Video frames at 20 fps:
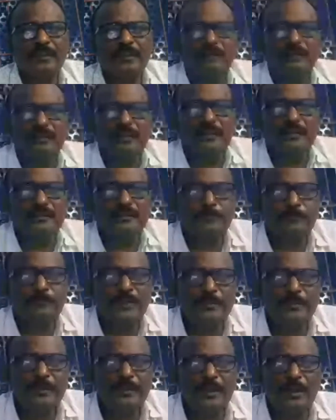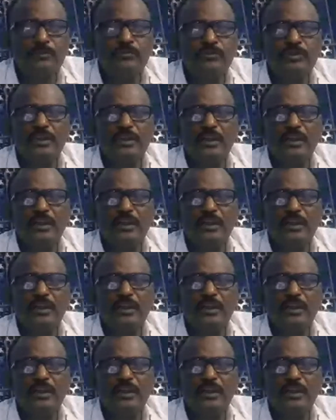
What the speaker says: the Privy Council